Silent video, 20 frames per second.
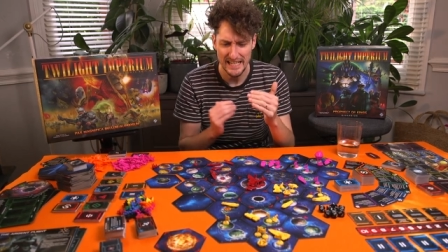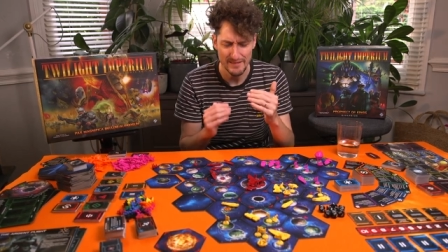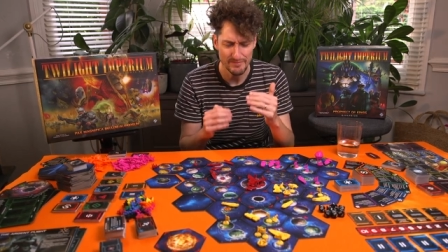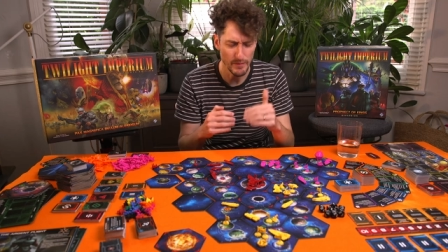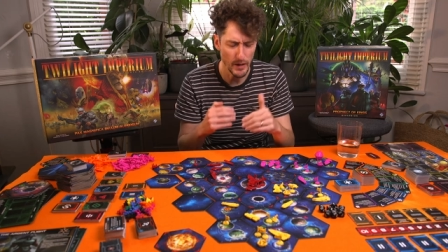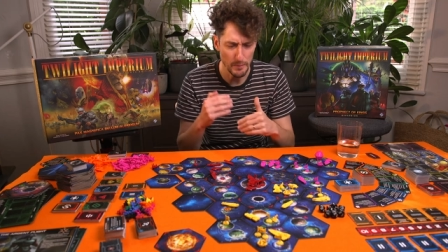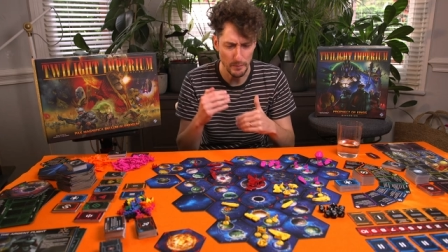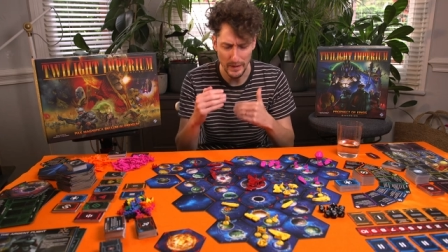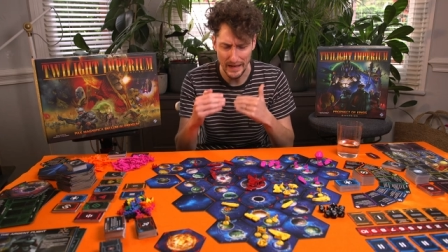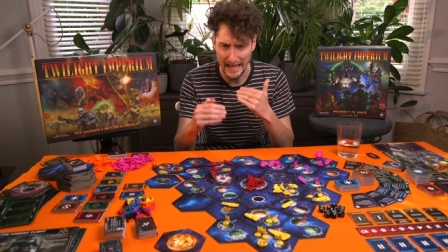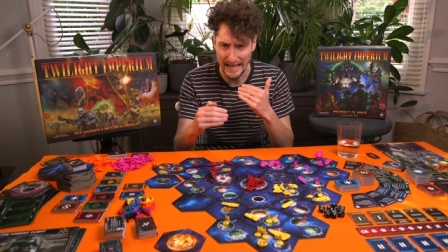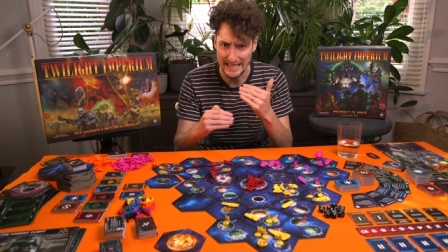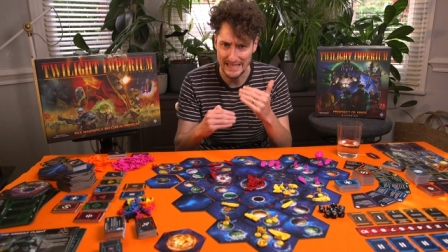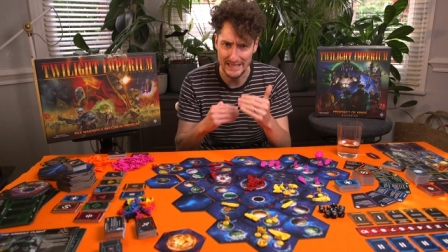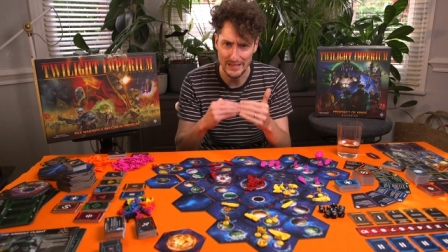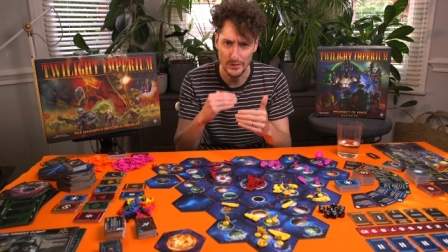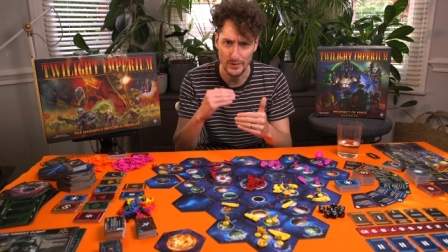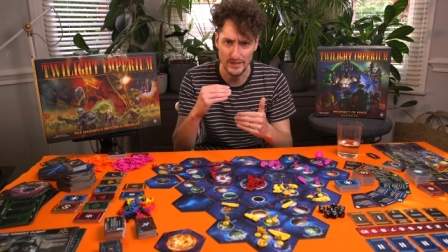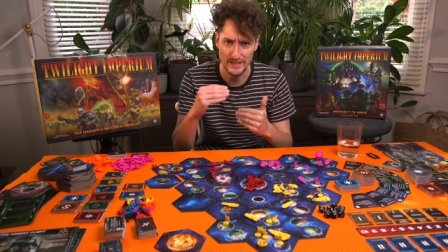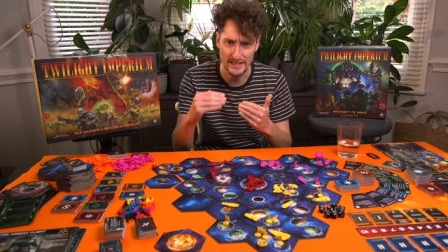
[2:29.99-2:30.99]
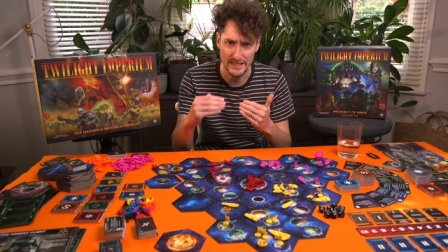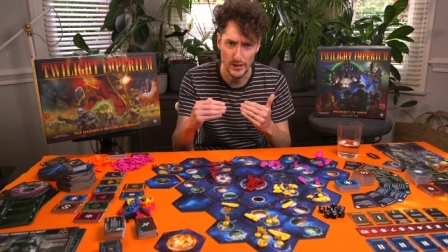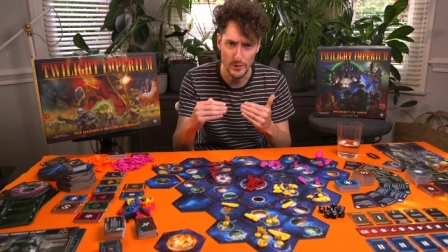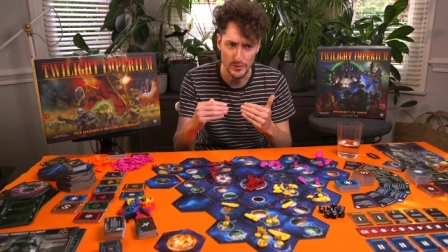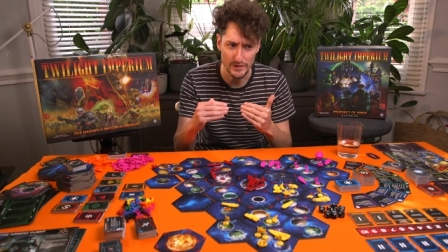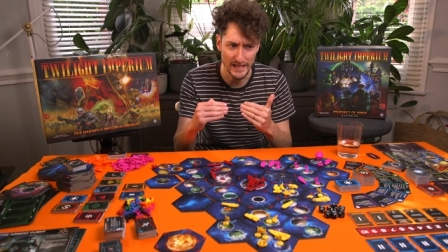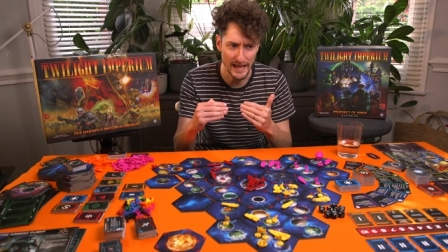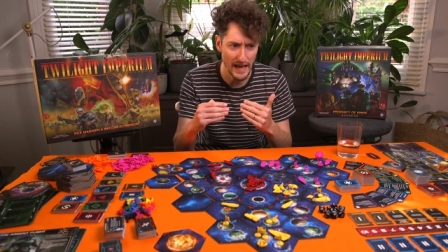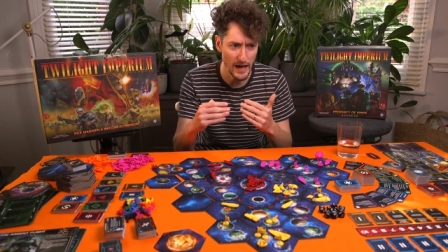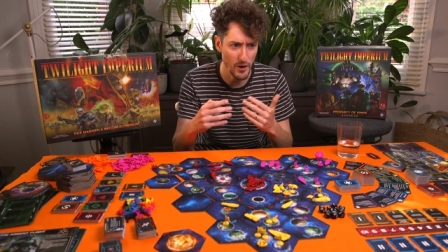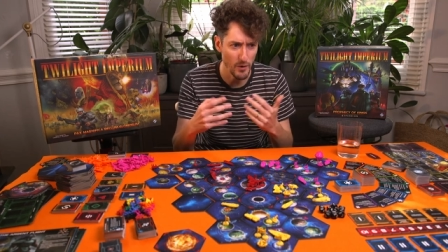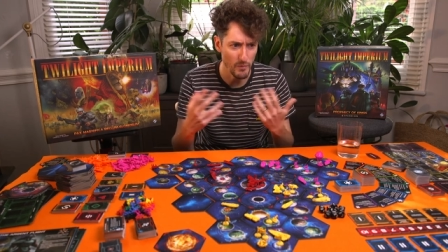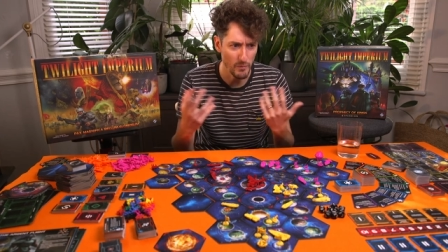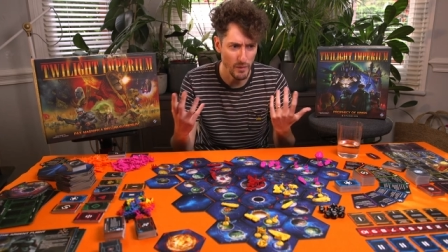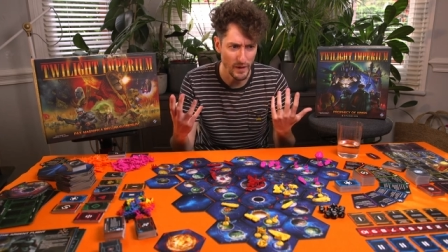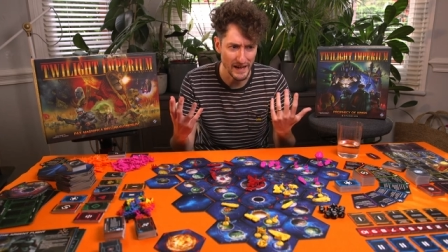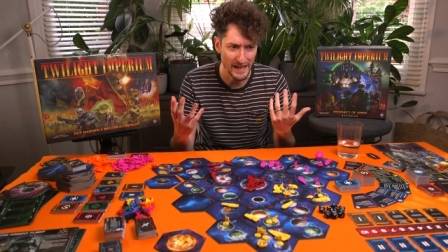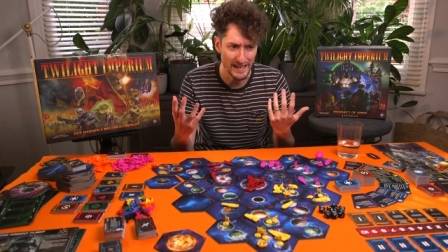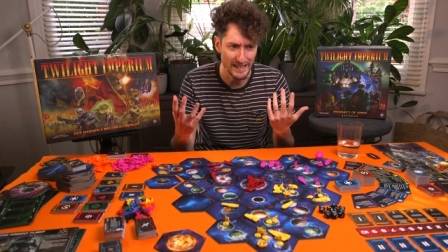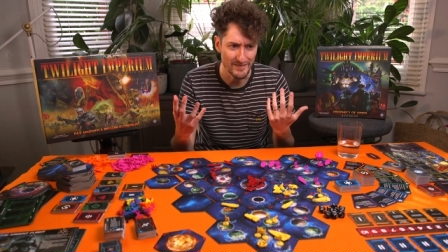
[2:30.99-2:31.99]
my plans got slowed down
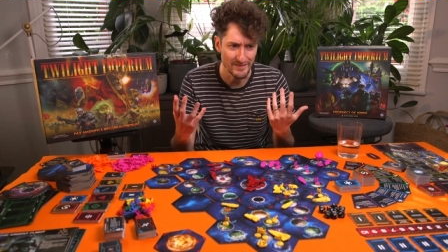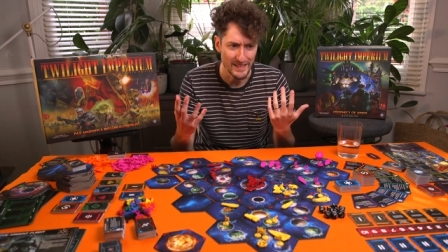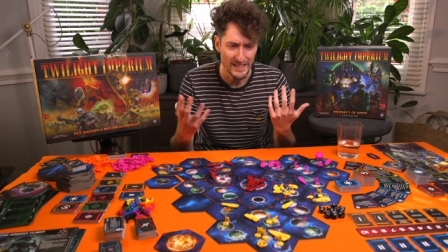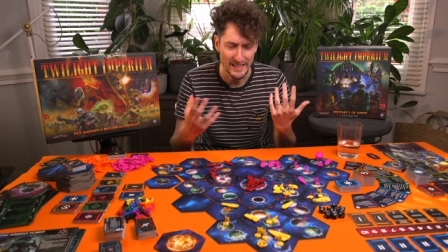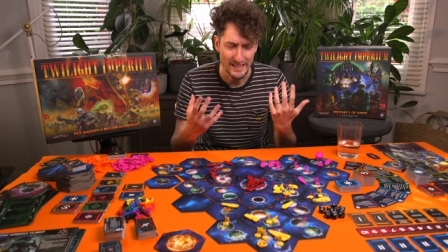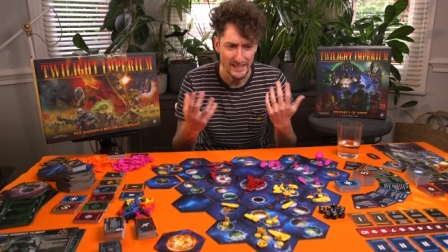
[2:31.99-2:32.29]
by